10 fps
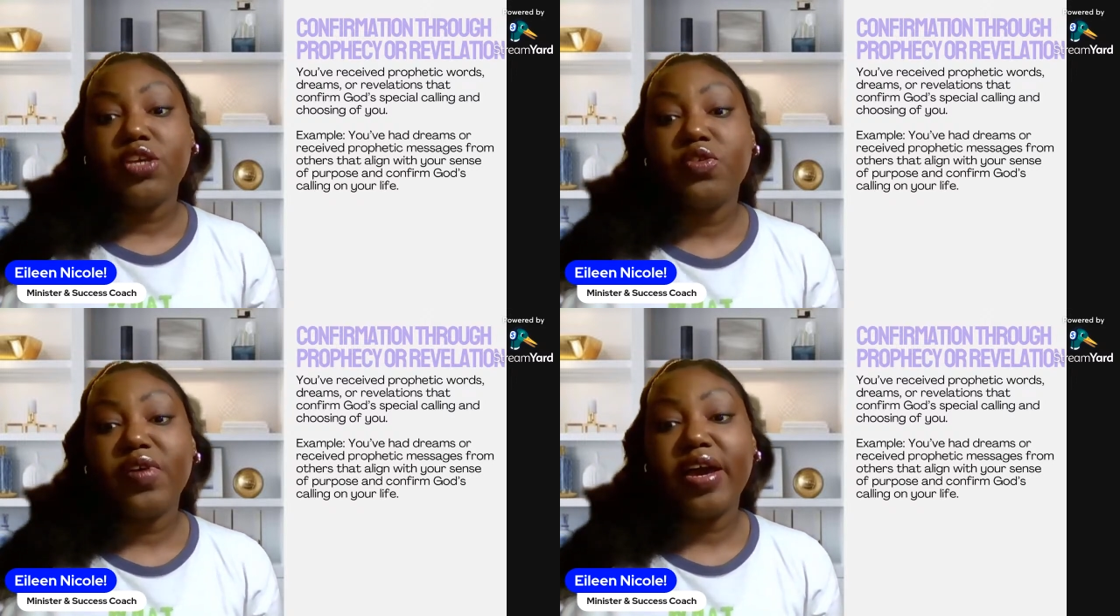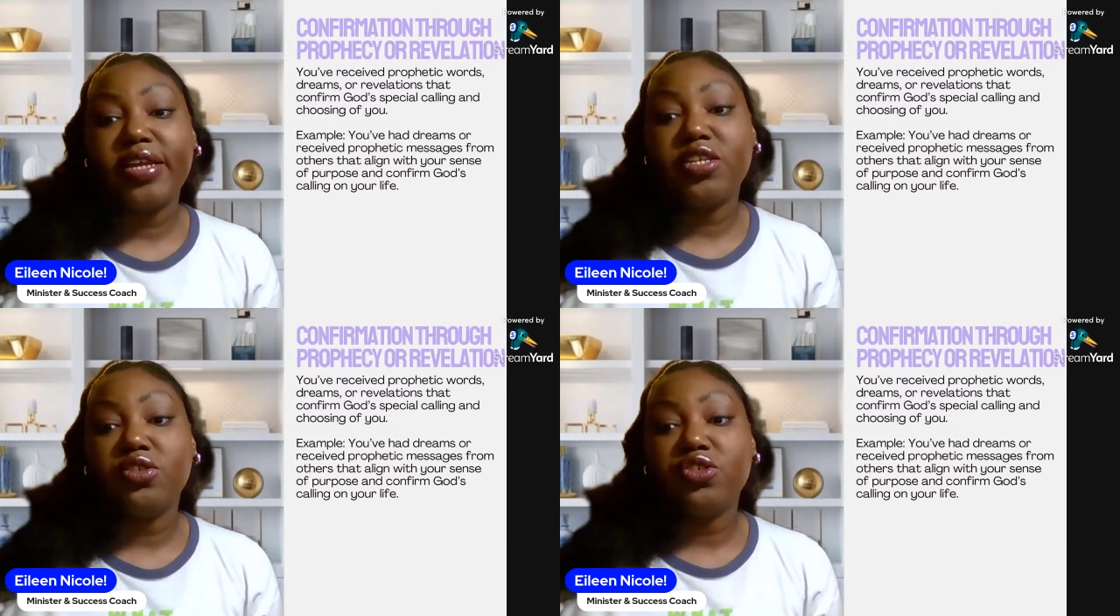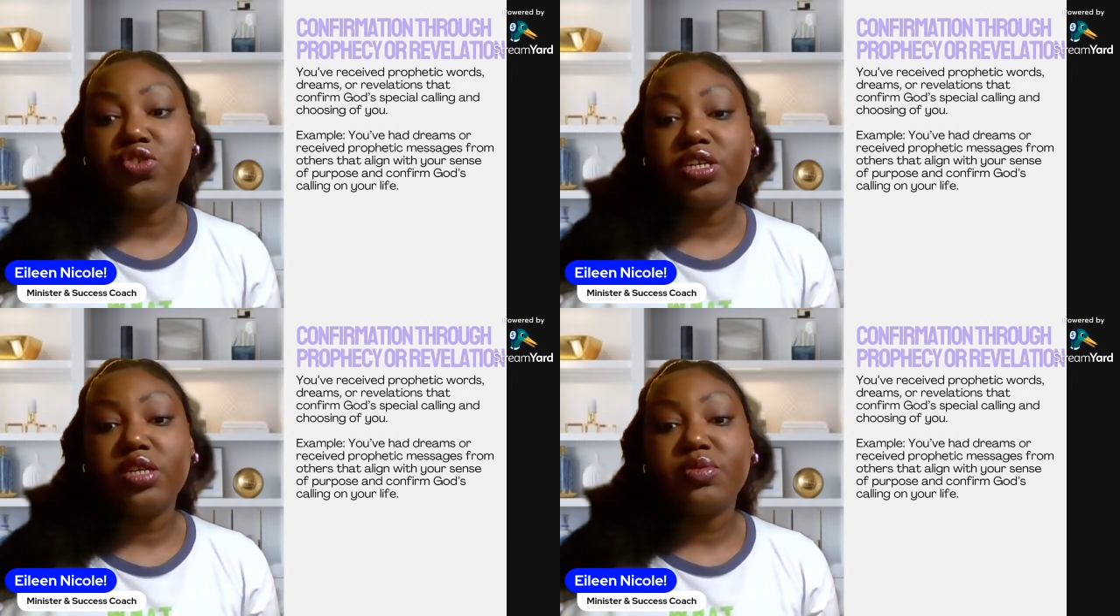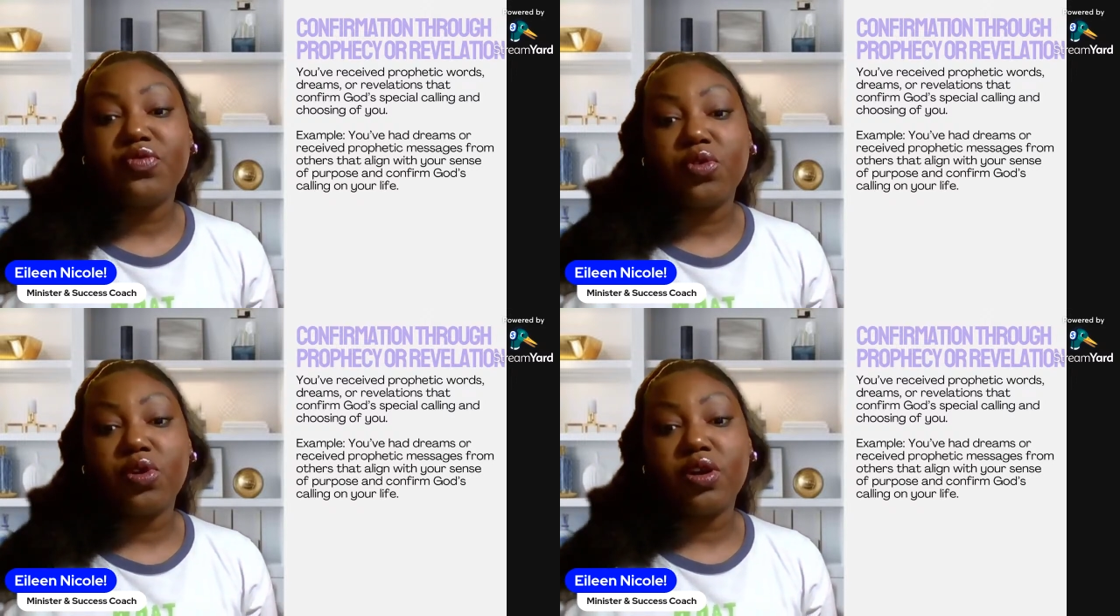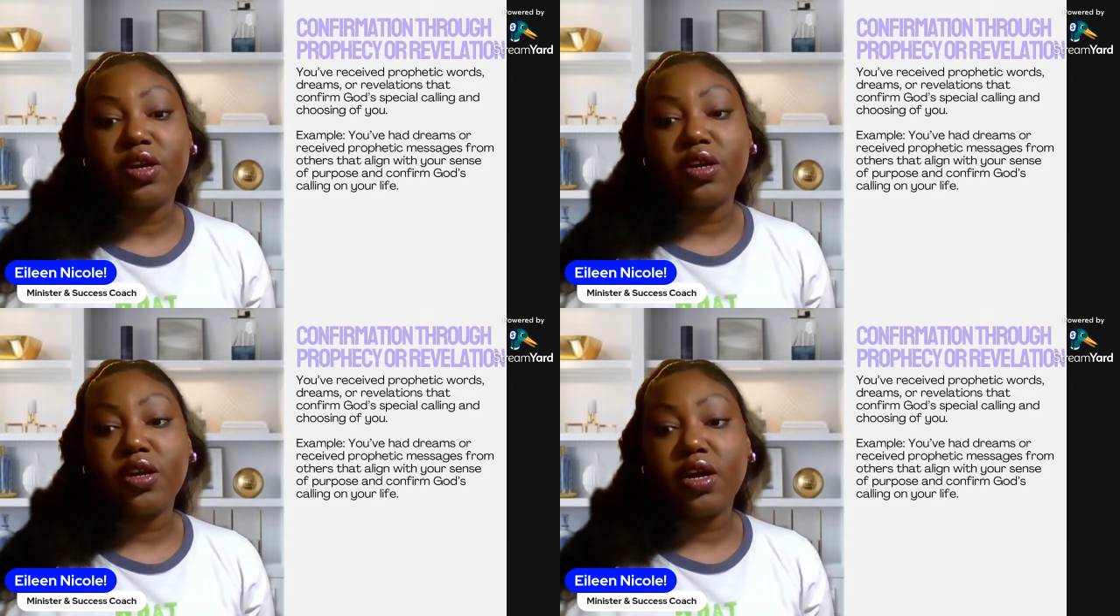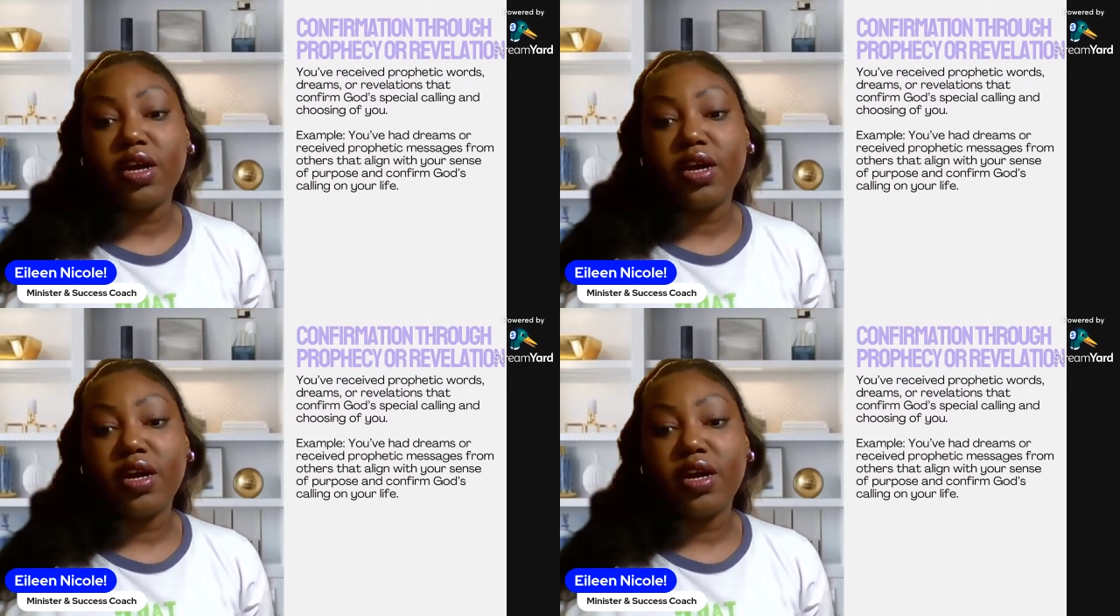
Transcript: You've had dreams or